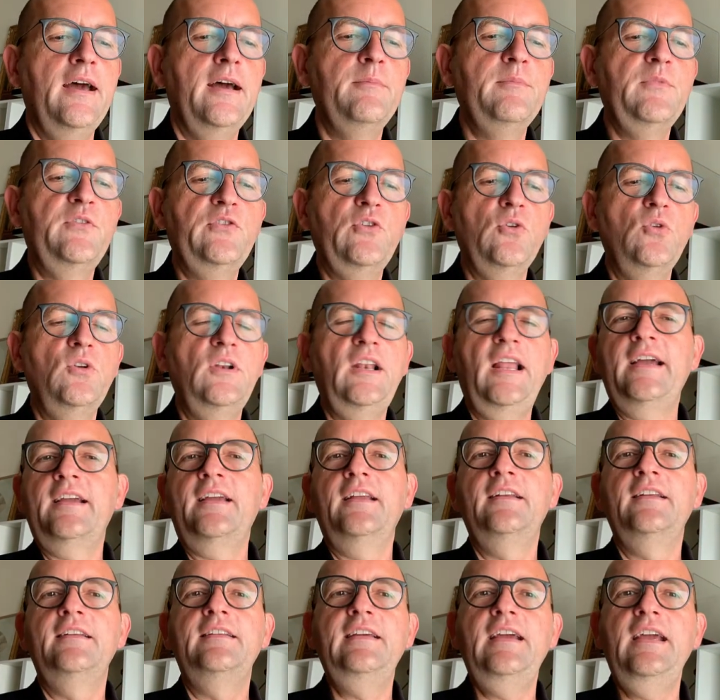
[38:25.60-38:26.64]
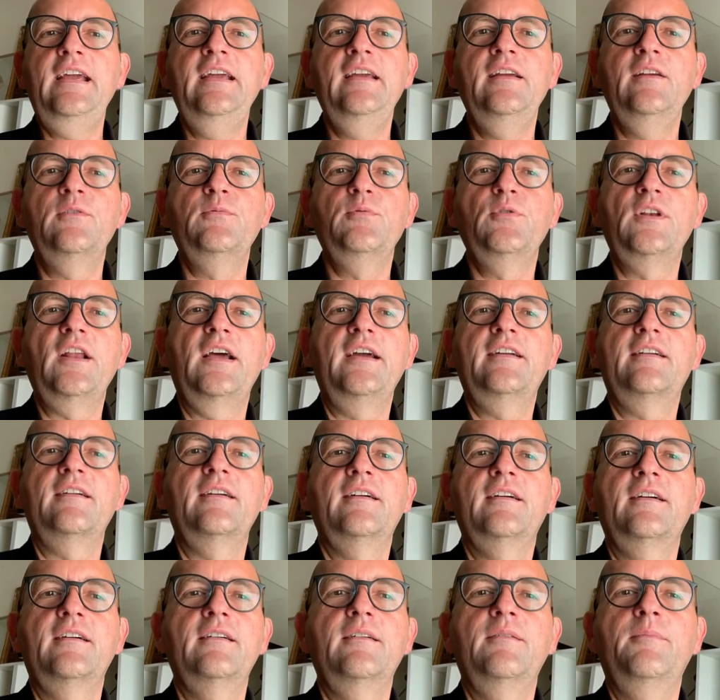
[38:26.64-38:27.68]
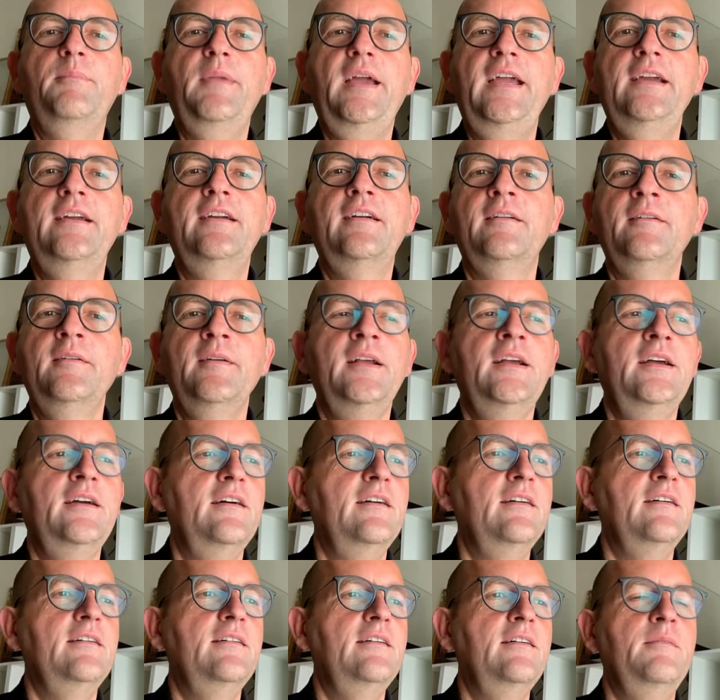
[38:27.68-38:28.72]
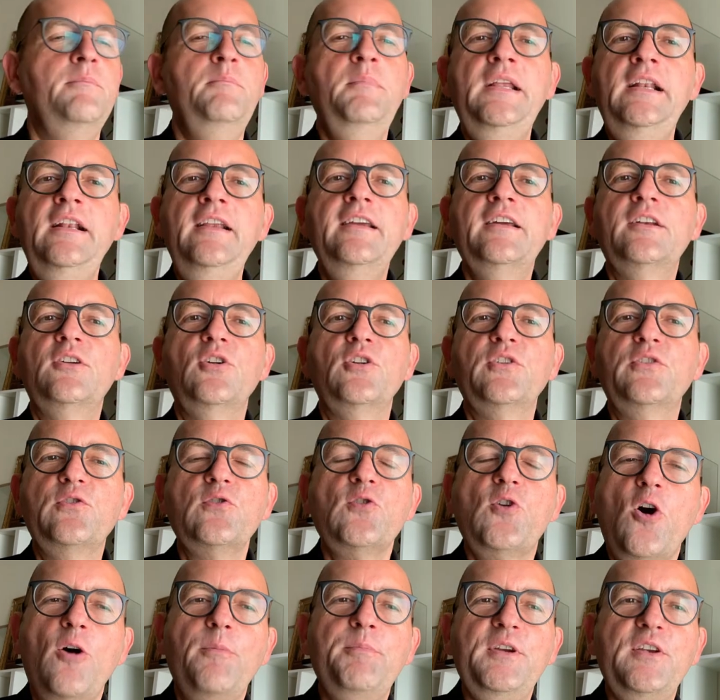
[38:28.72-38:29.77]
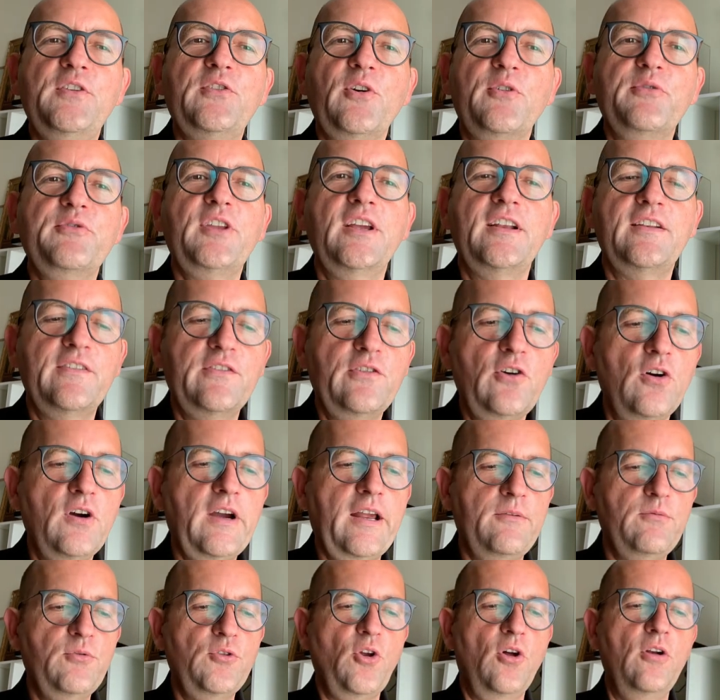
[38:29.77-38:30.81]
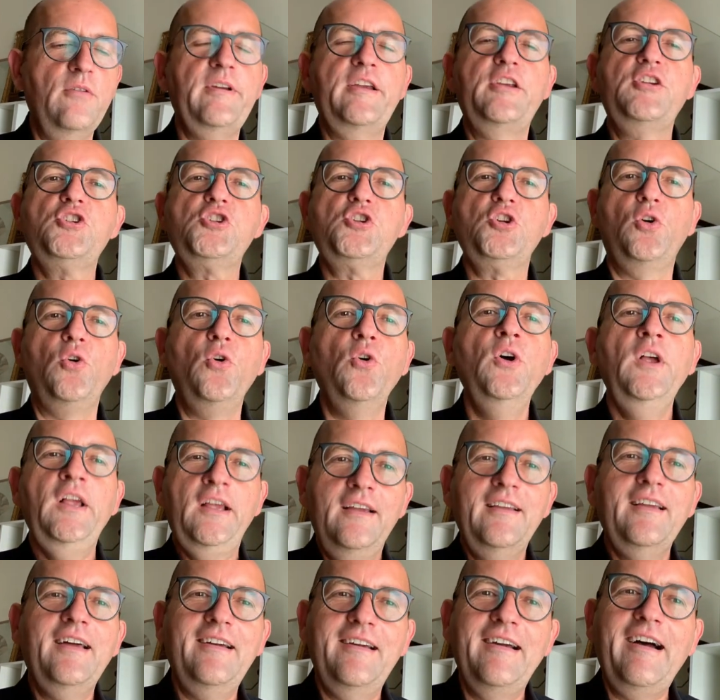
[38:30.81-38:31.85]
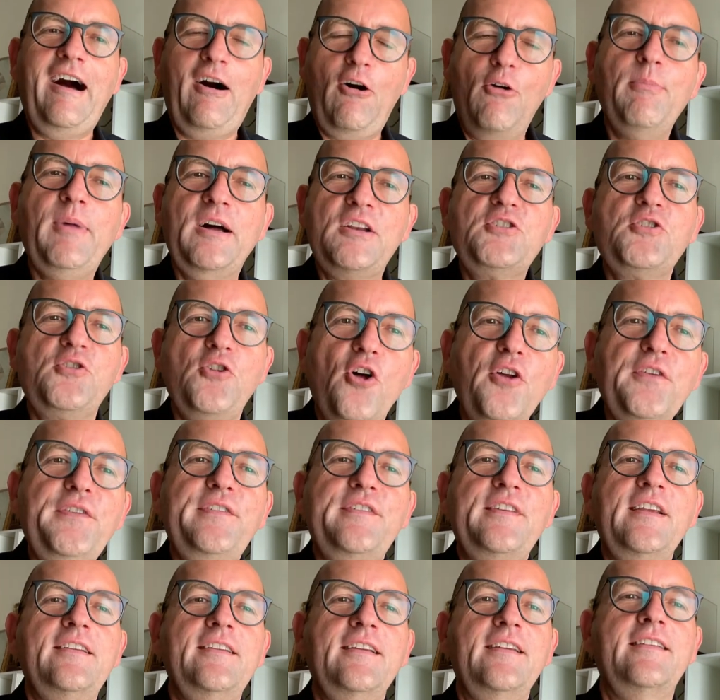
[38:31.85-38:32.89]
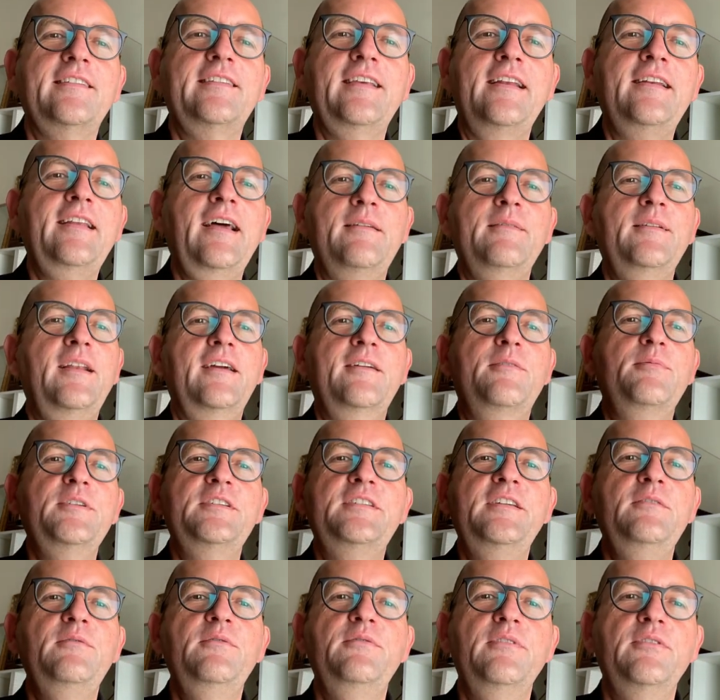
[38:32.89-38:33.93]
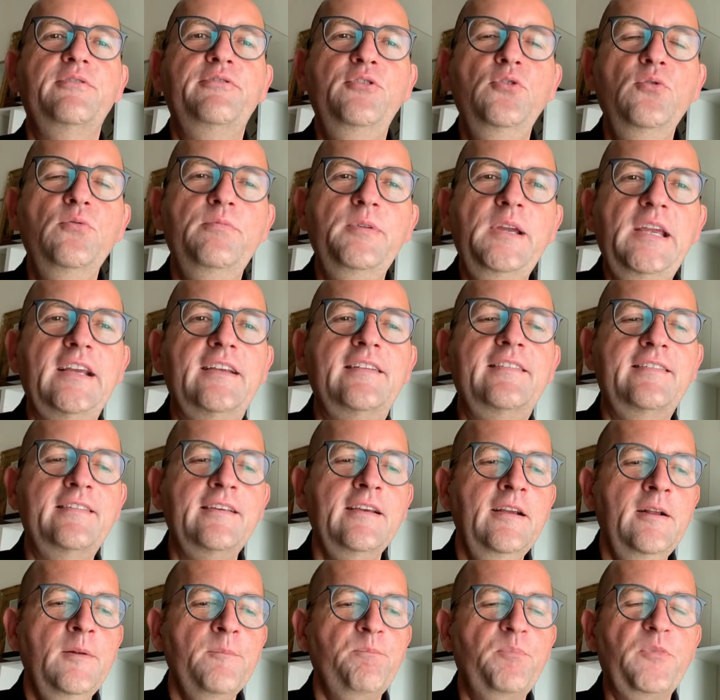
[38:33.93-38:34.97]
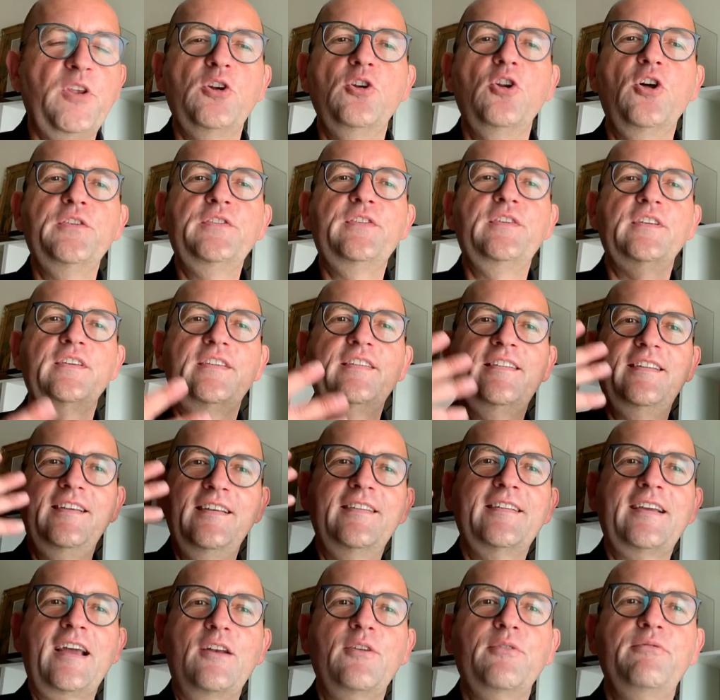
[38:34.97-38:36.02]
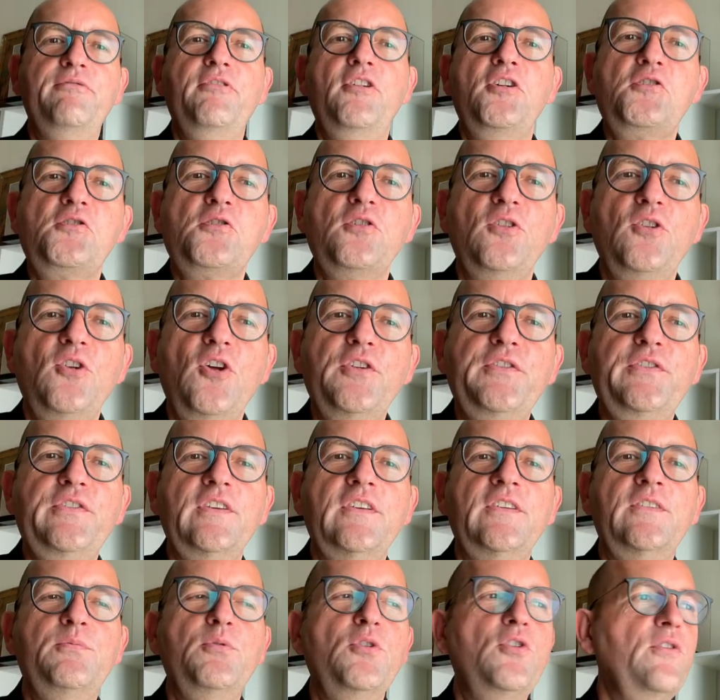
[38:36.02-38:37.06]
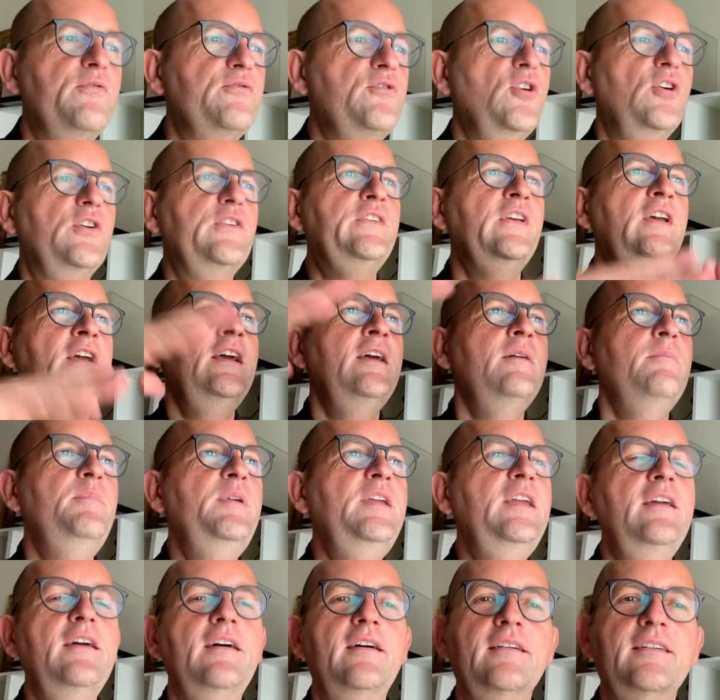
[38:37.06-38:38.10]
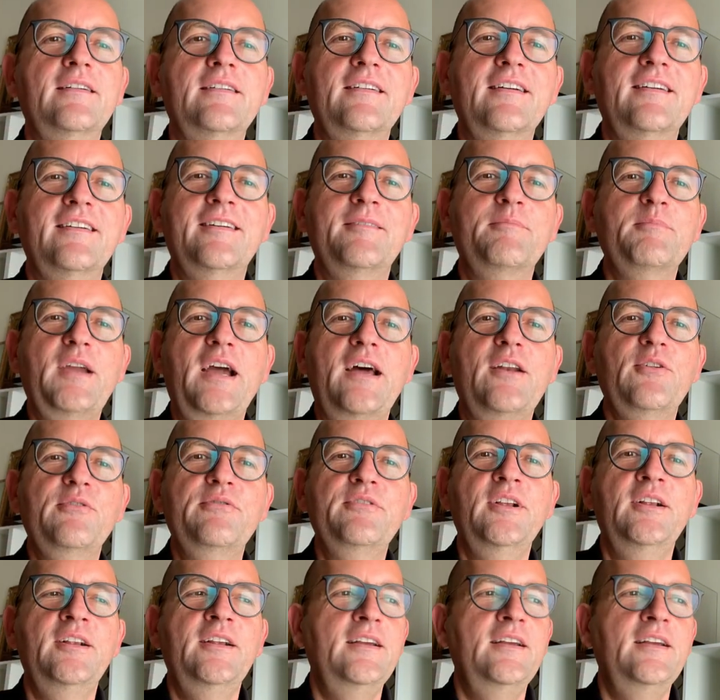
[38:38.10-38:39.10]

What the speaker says: So like in a day, it would like make a million or so copies of that song and would always show how much loss that is. And then like within a few weeks, the losses, these kind of virtual losses, would of course be kind of